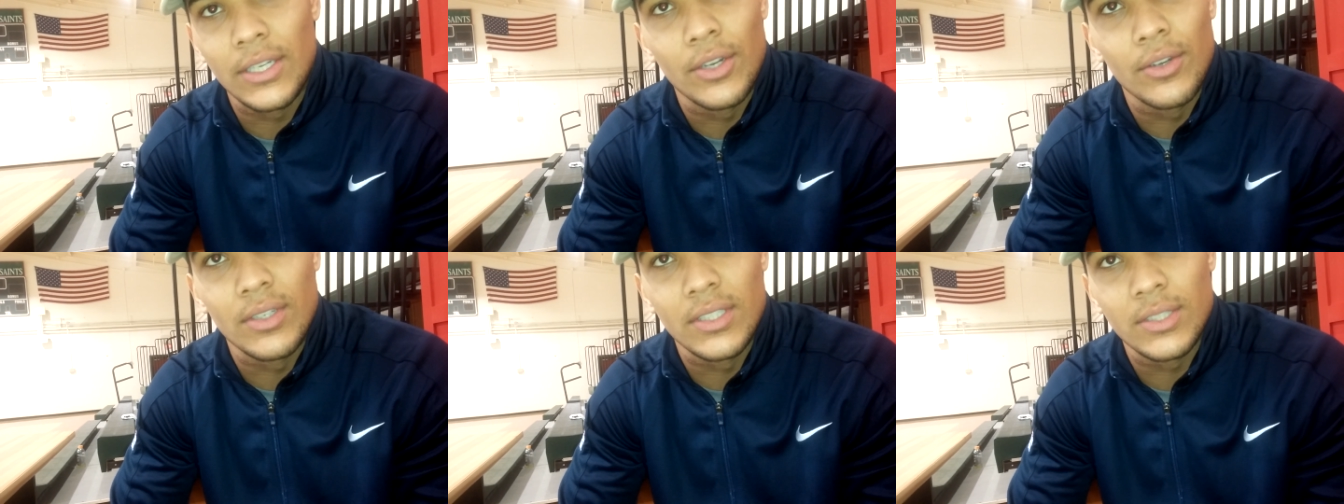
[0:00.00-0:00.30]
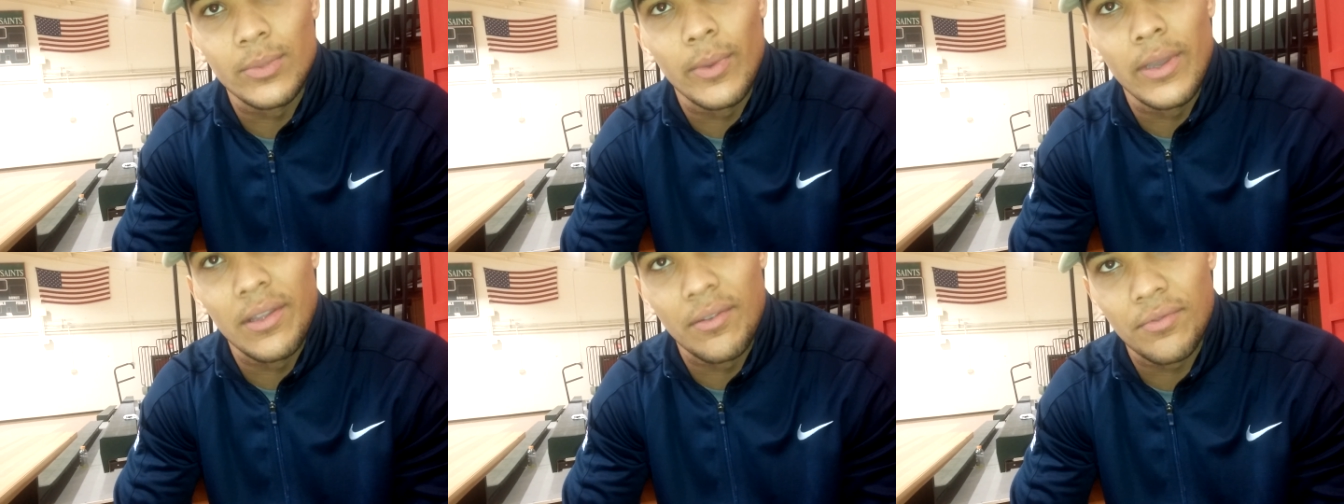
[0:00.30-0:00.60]
You know,
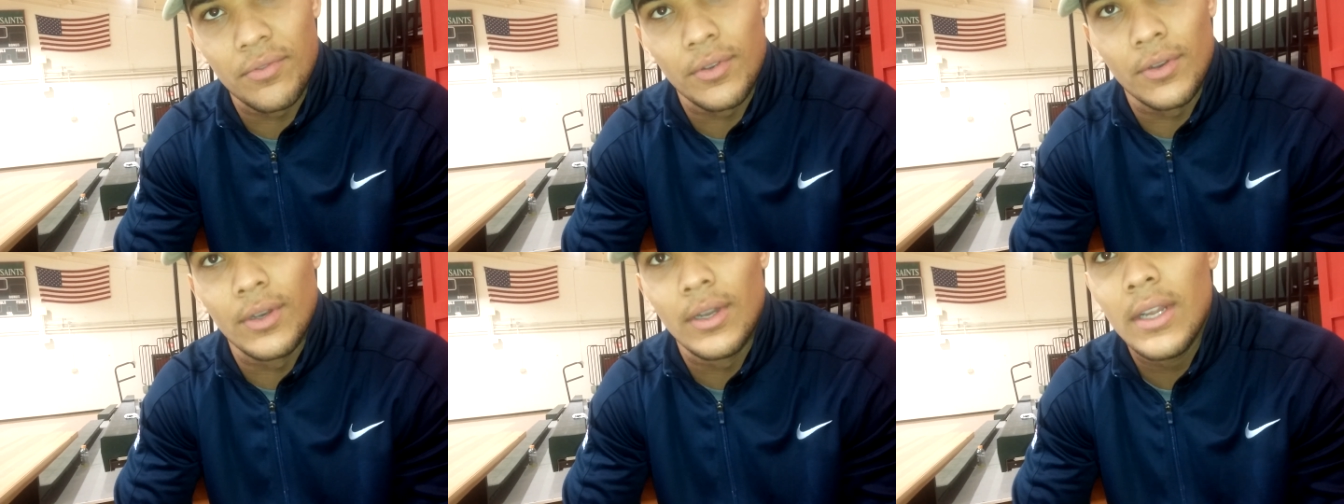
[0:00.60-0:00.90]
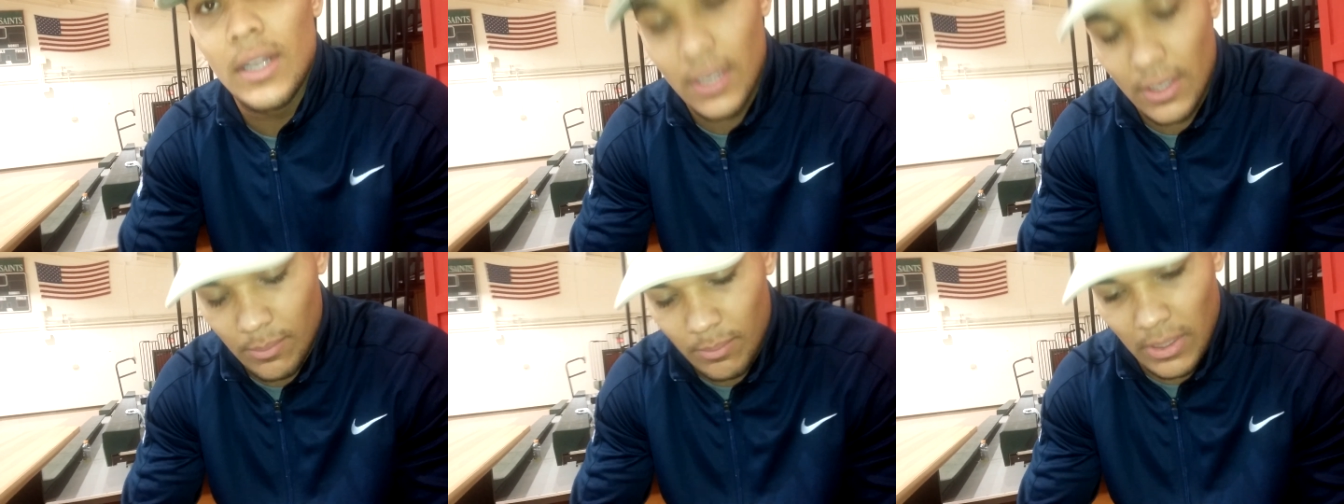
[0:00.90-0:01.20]
just waiting yeah.
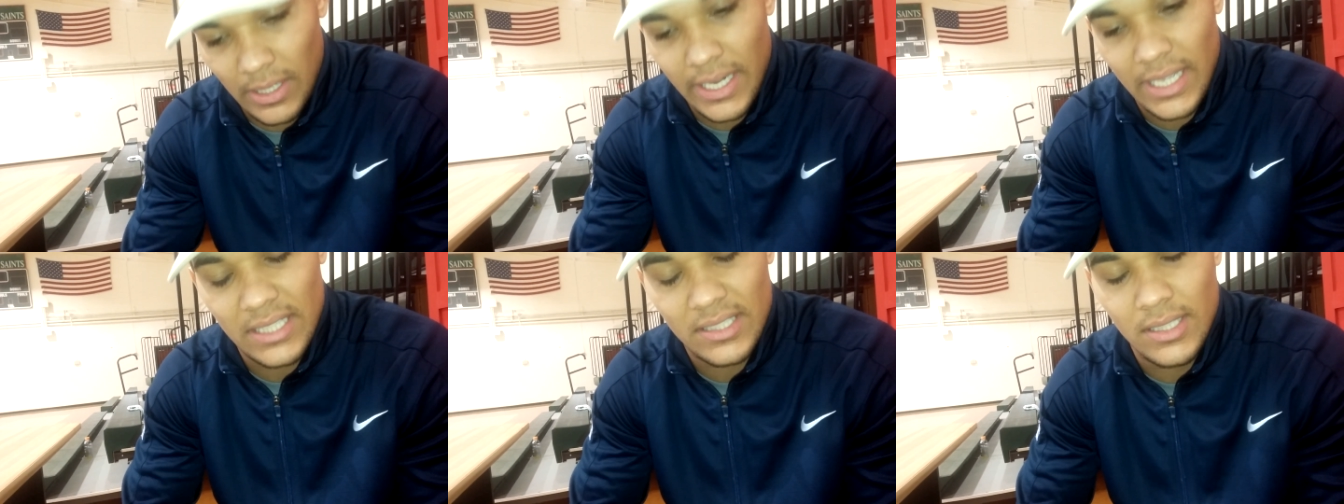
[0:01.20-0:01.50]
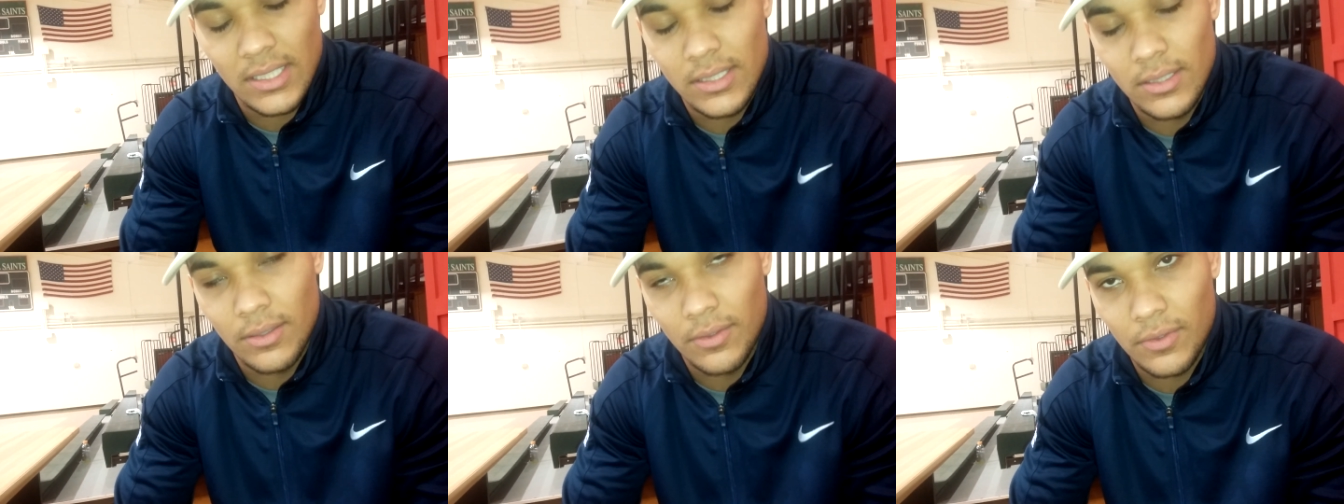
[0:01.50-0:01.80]
for my
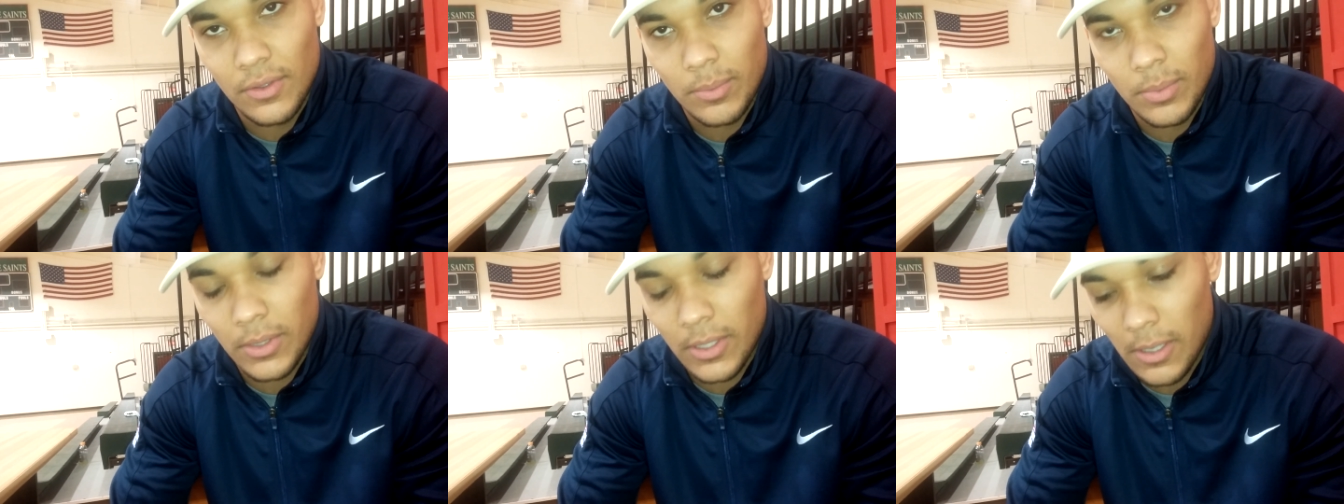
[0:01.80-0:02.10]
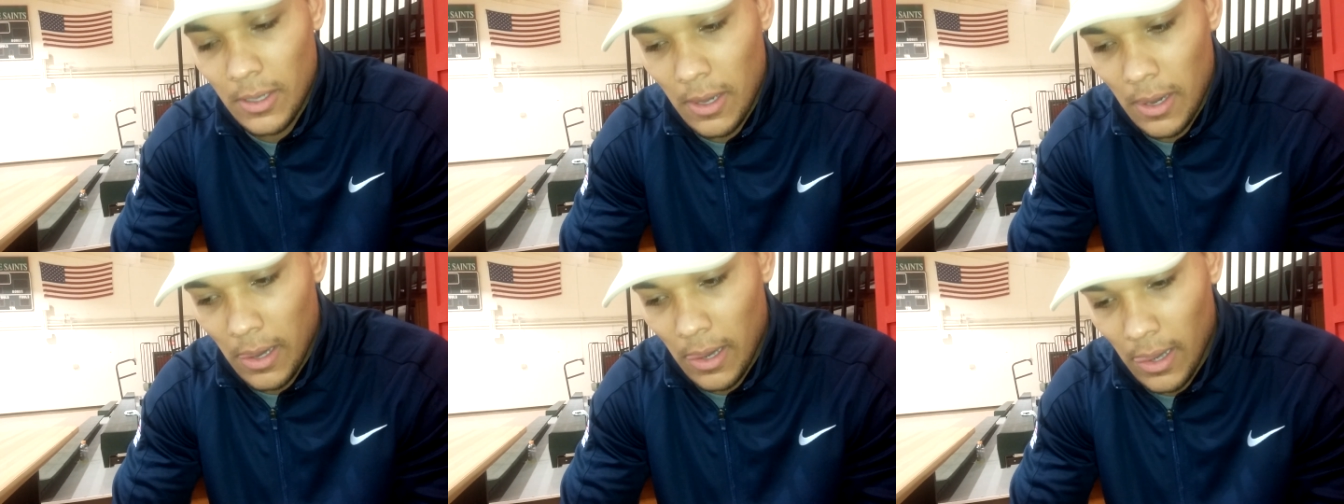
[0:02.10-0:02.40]
next season of football.